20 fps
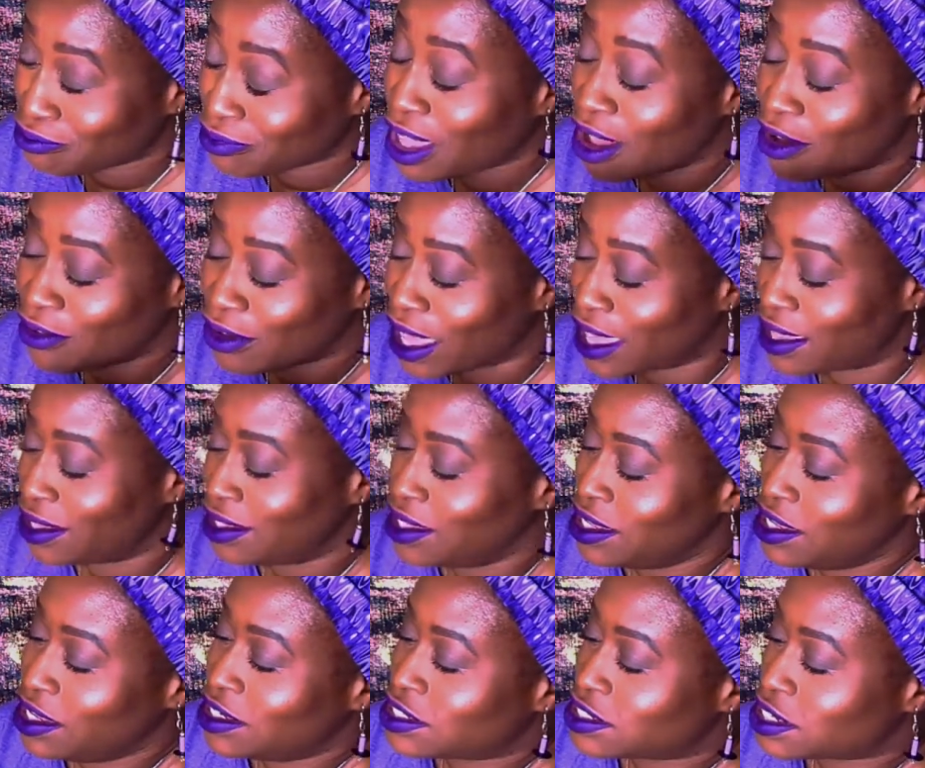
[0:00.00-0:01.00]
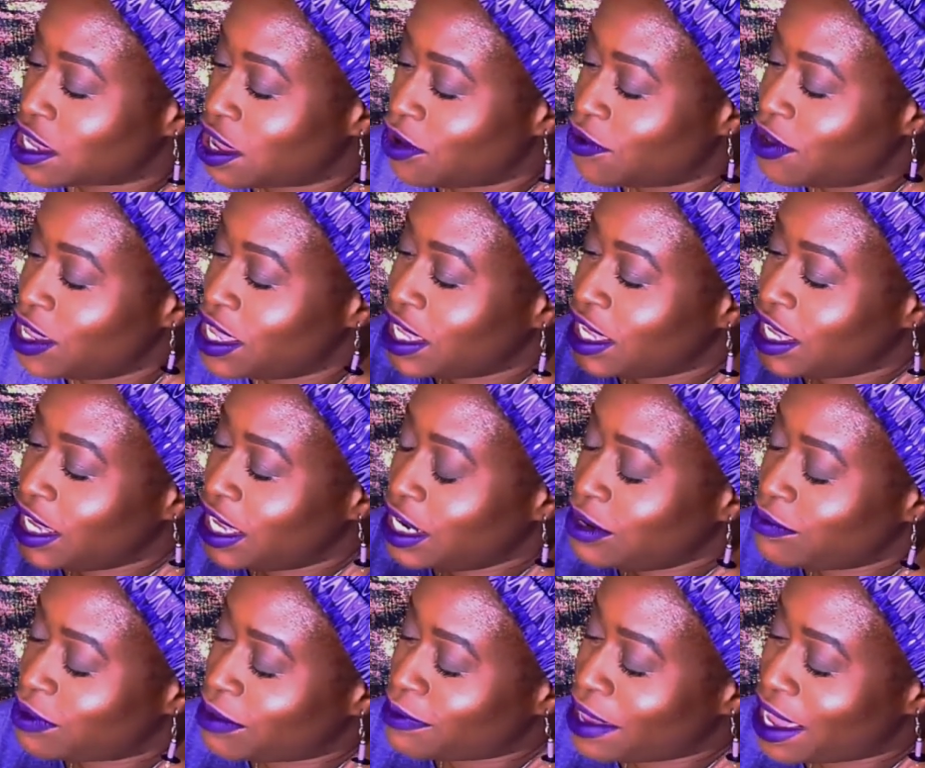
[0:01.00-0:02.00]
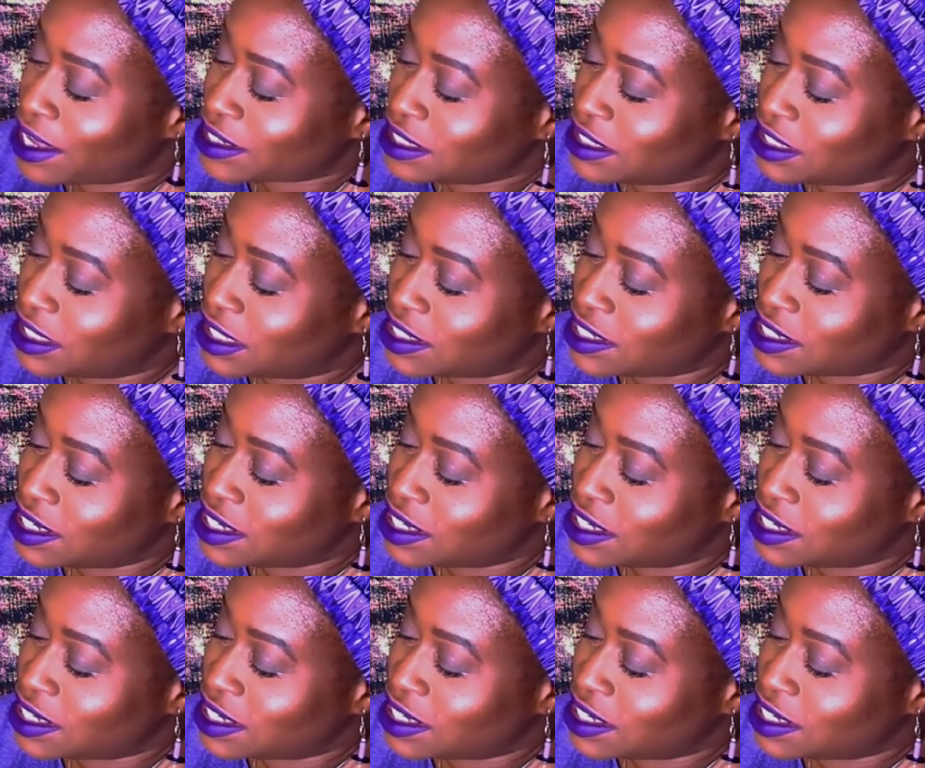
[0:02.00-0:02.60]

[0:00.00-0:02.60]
Okay, so anyway, back to this.